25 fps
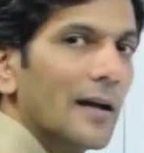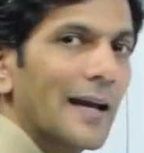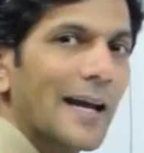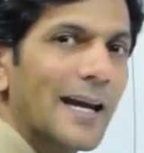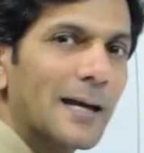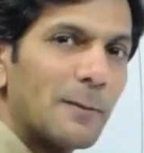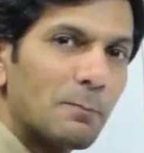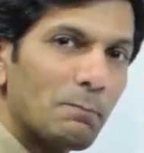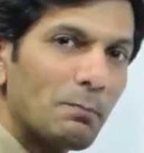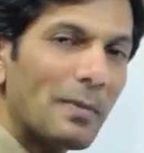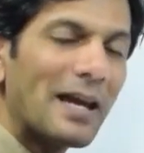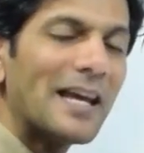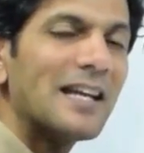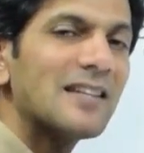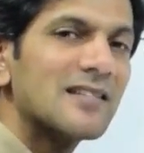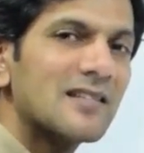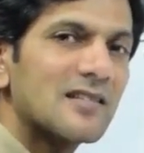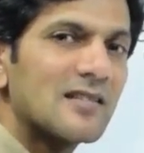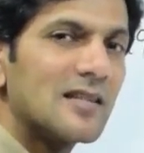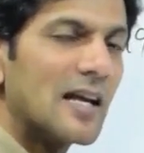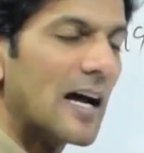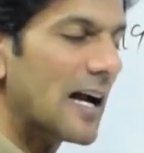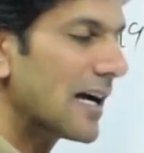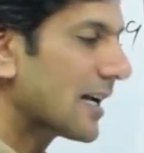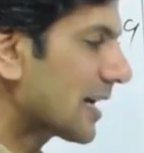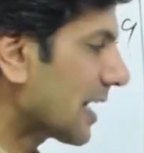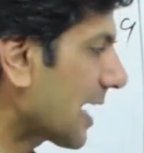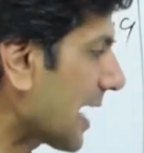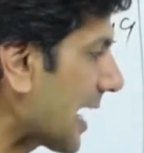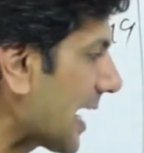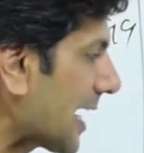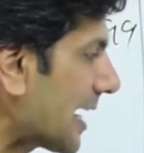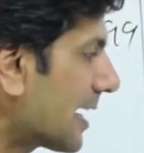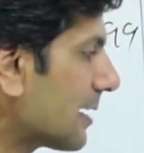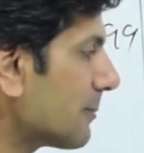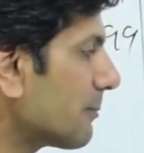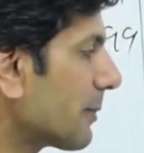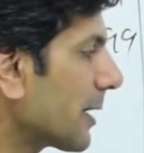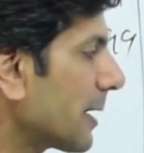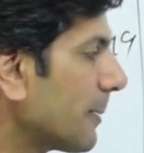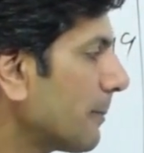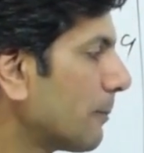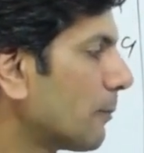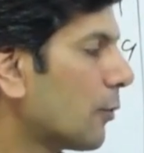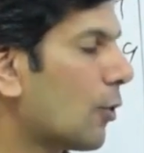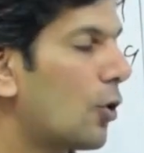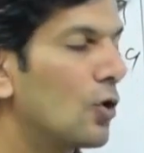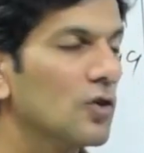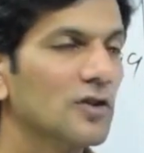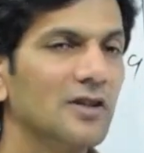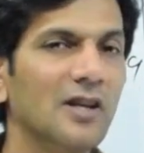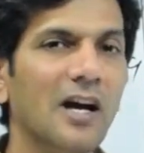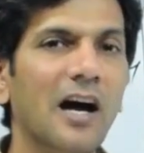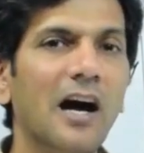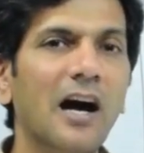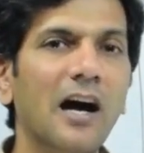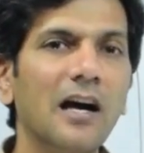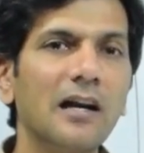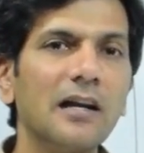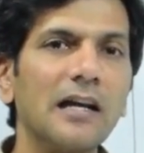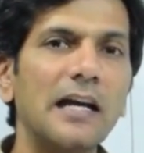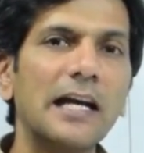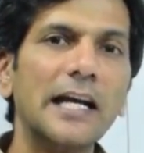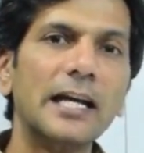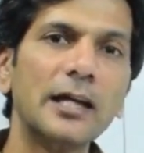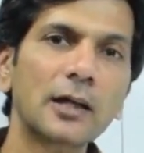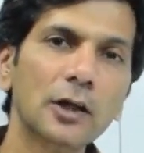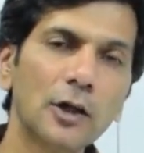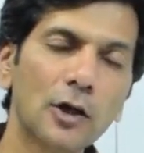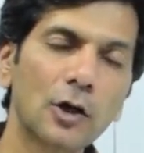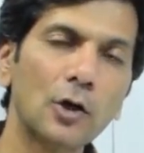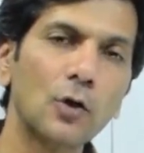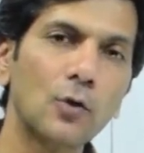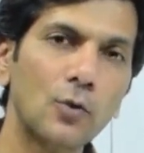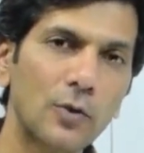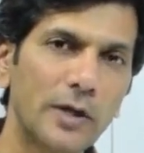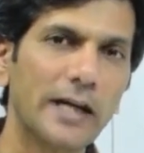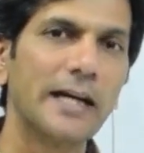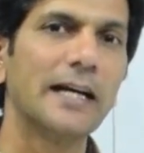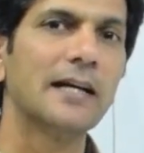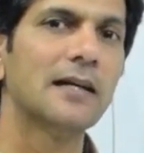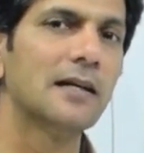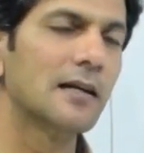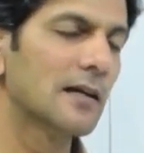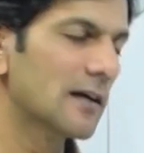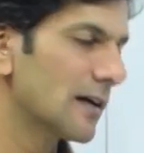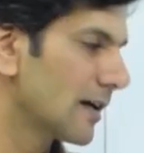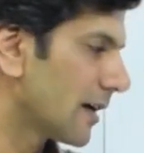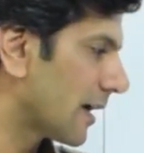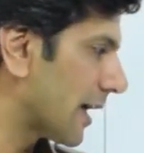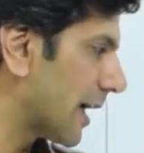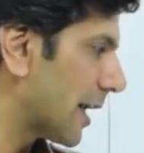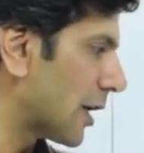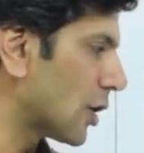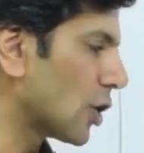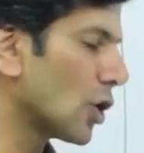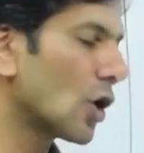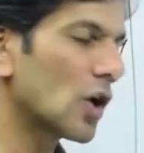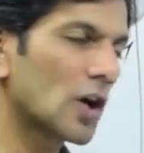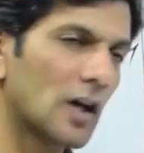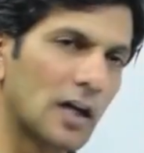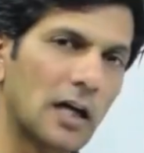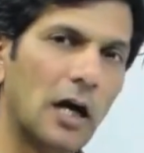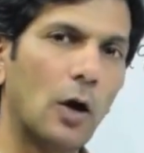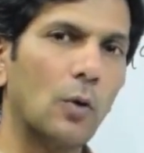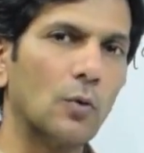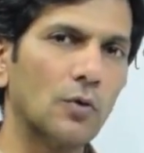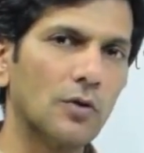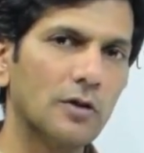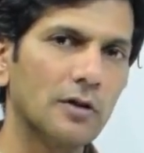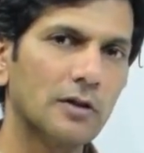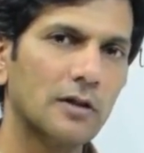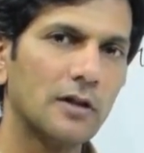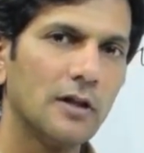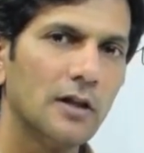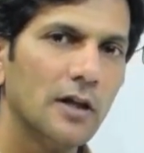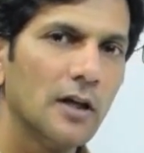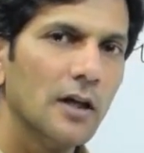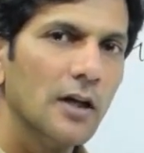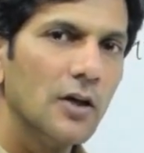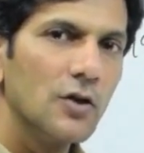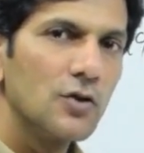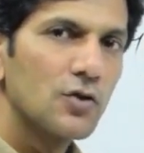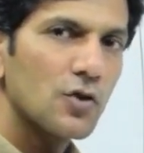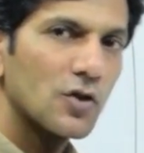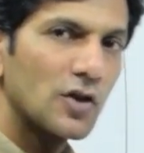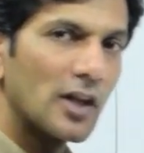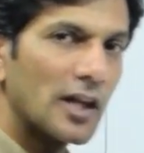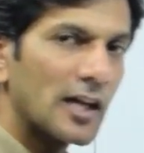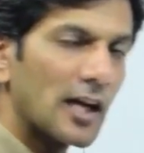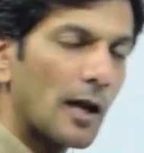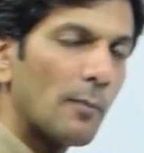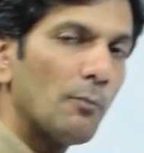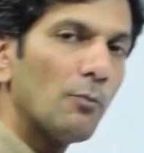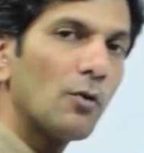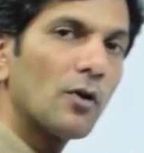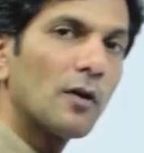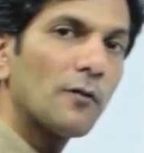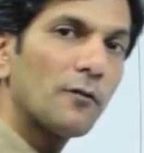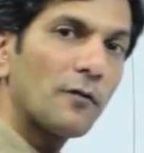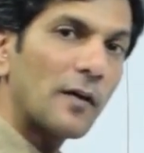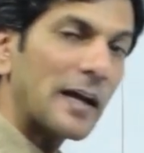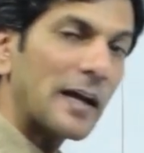it means that A and B both are included in your count. So the number of